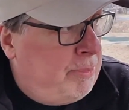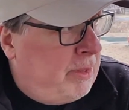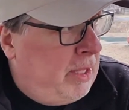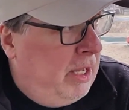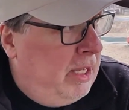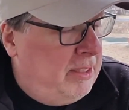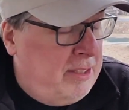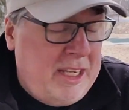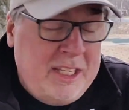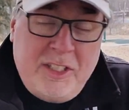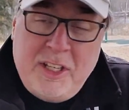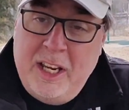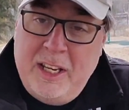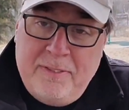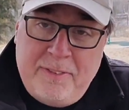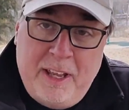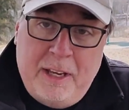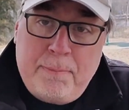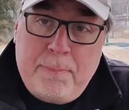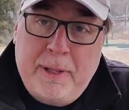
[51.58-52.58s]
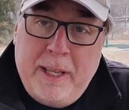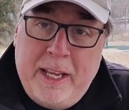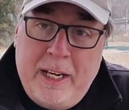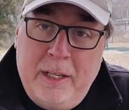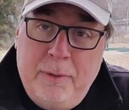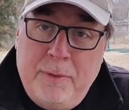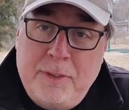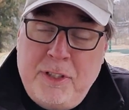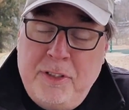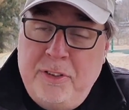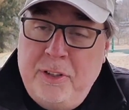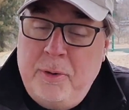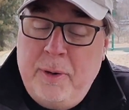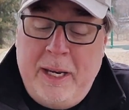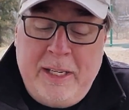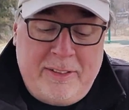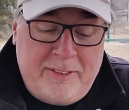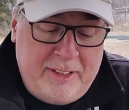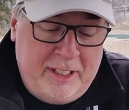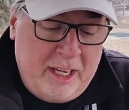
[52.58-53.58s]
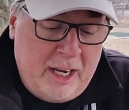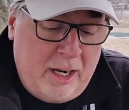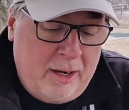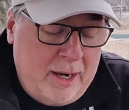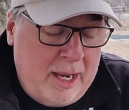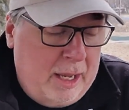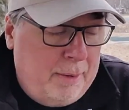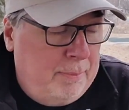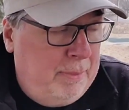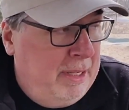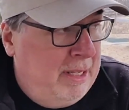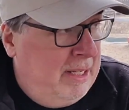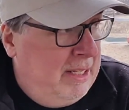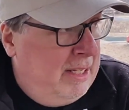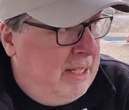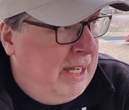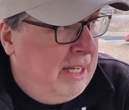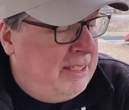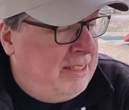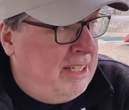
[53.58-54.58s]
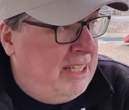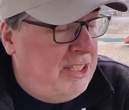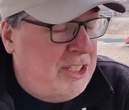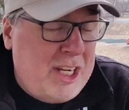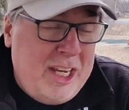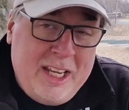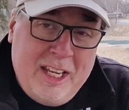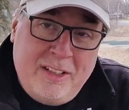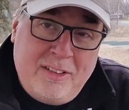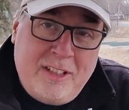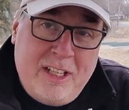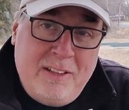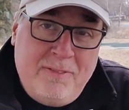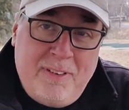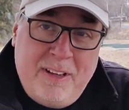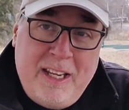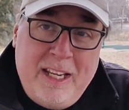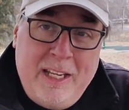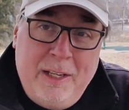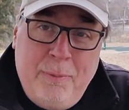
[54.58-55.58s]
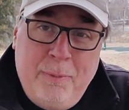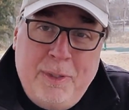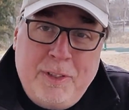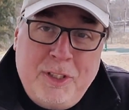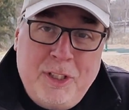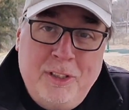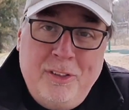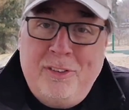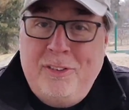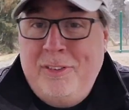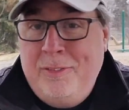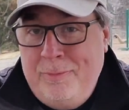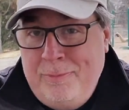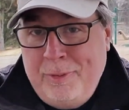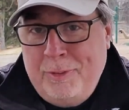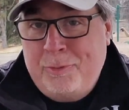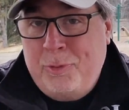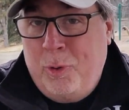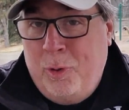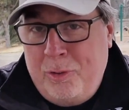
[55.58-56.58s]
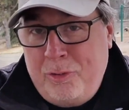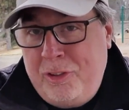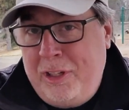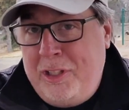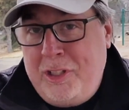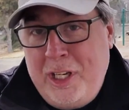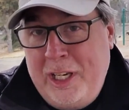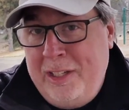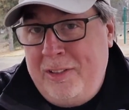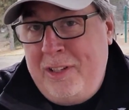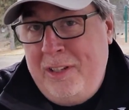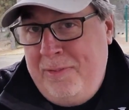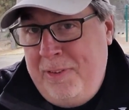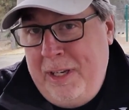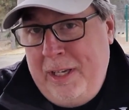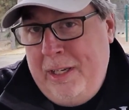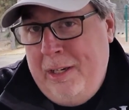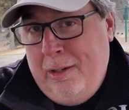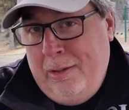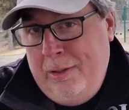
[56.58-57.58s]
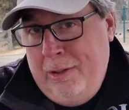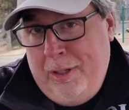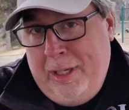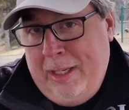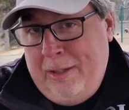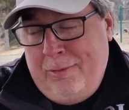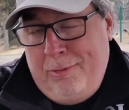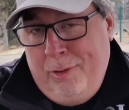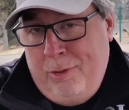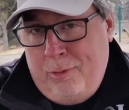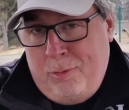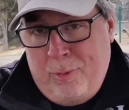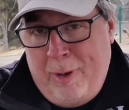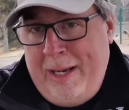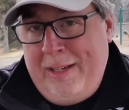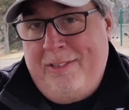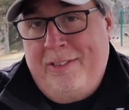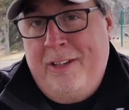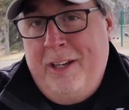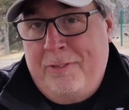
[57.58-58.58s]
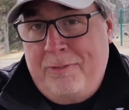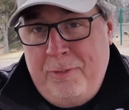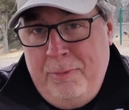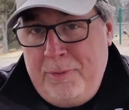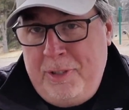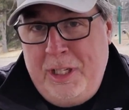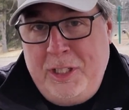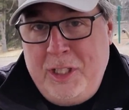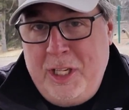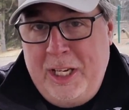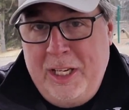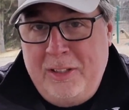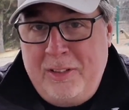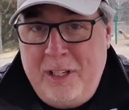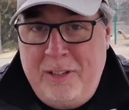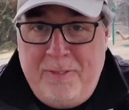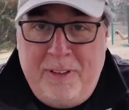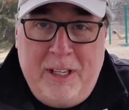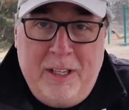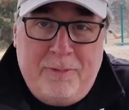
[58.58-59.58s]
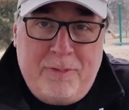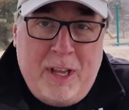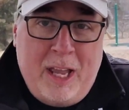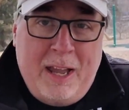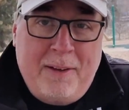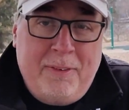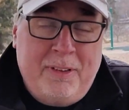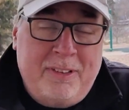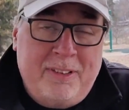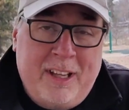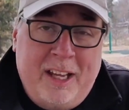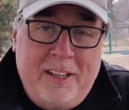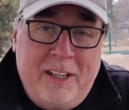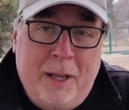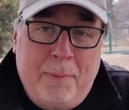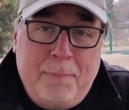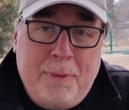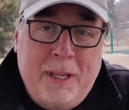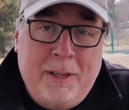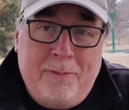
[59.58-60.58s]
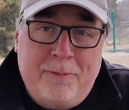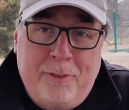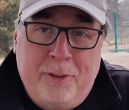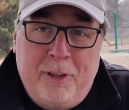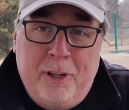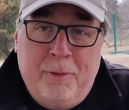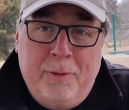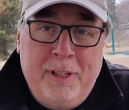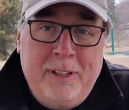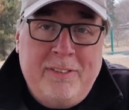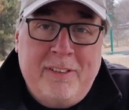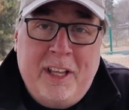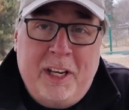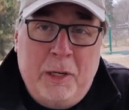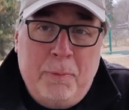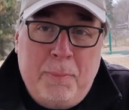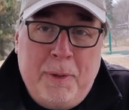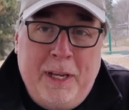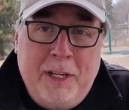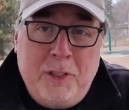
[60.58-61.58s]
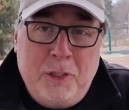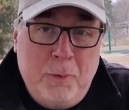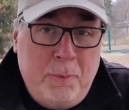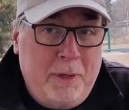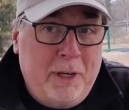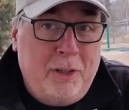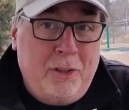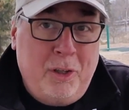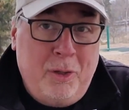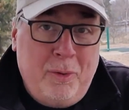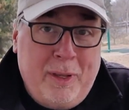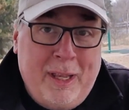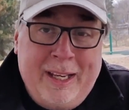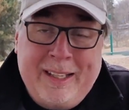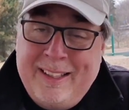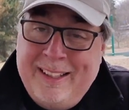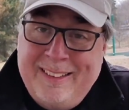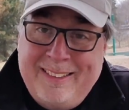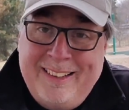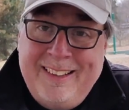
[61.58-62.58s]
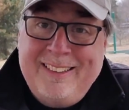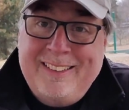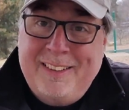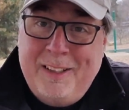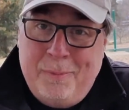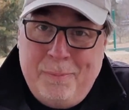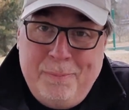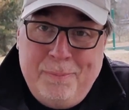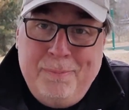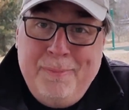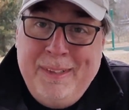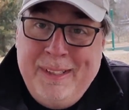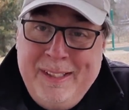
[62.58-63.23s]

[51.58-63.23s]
uh, DJ Event Planner, which is a great CRM, uh, DJ NTV, which is, of course, DJ NTV. You know, you get great stuff from DJ NTV. If you haven't signed up yet for their insider page, you better do that because there's something